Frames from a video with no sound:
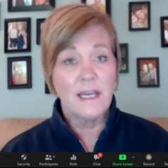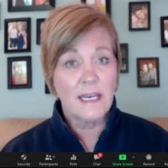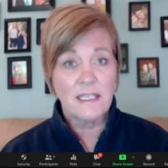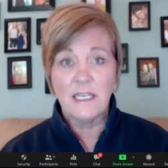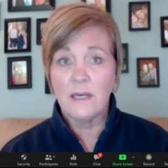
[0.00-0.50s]

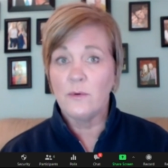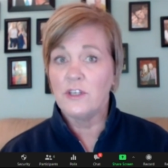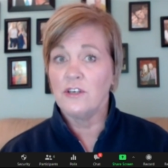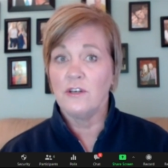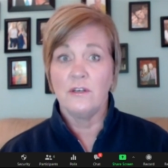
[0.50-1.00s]

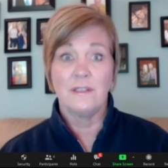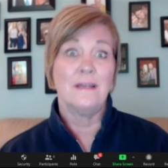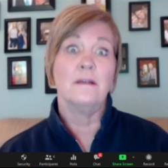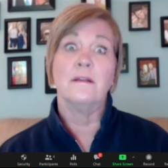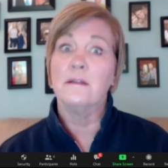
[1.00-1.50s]
extinguishers
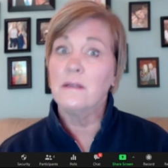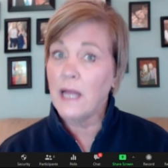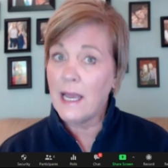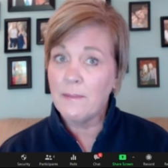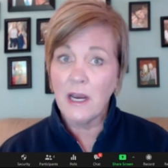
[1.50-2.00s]
and
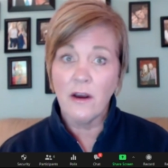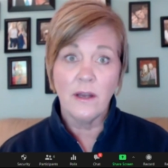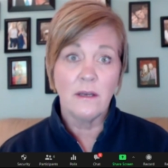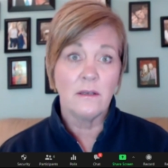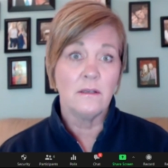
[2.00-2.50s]
climb
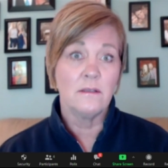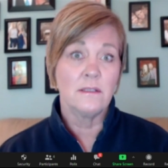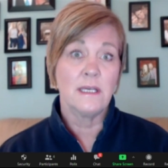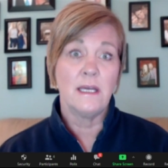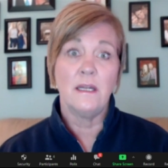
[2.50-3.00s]

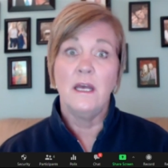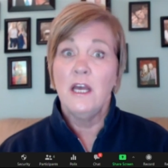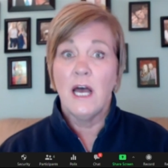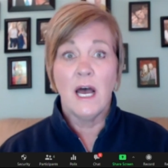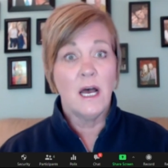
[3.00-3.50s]
aerials and
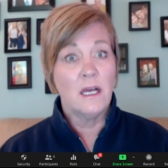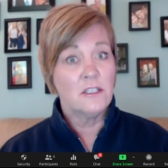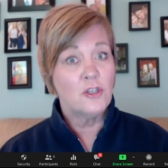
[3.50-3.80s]
uh,